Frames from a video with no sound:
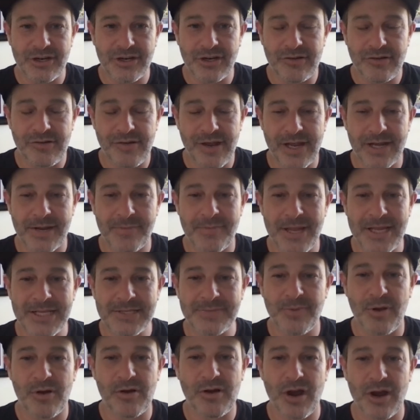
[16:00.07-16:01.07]
year to create a
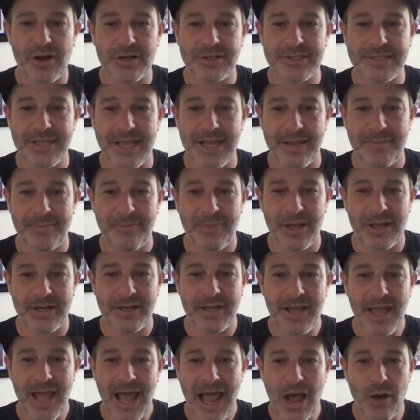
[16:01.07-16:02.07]
baseball card set,
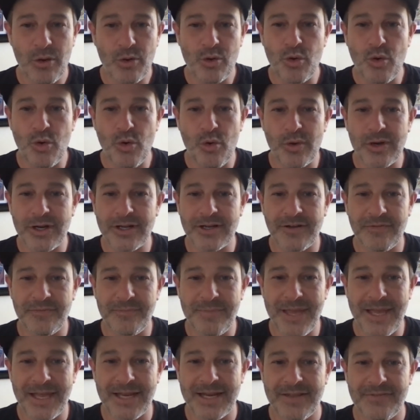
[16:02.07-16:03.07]
but how cool would it
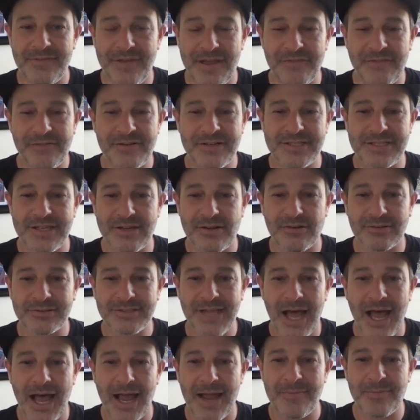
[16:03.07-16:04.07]
have been if every single
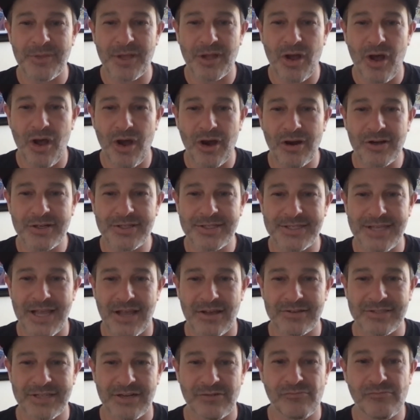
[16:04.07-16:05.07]
time the card
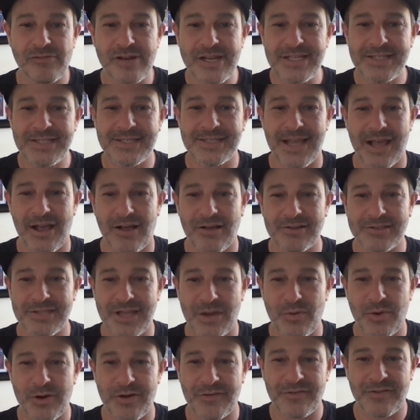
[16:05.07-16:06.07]
sells and resells,
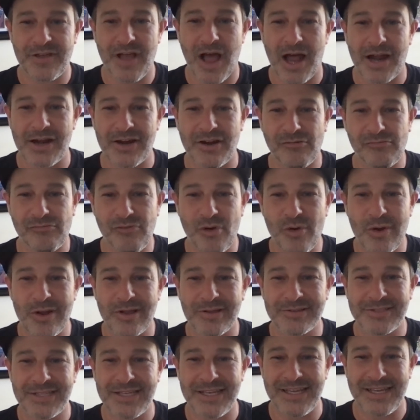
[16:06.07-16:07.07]
I would have gotten a
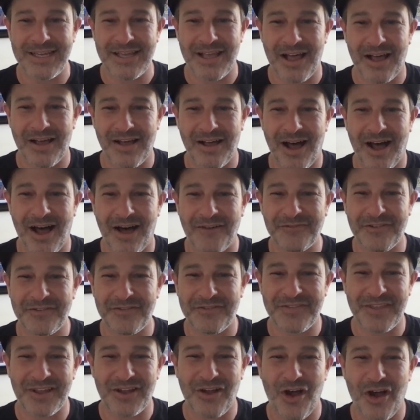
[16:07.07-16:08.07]
royalty off
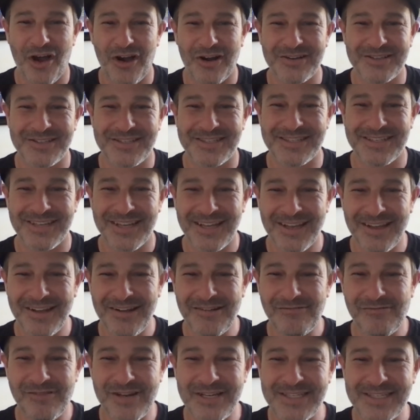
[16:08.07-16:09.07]
of the cards
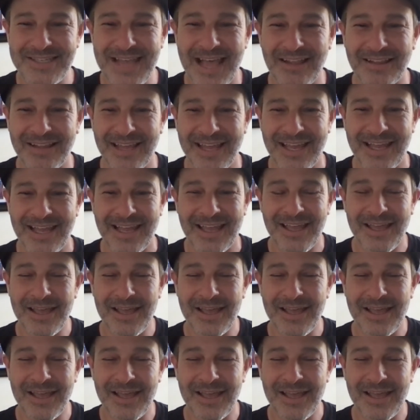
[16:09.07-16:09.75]
reselling,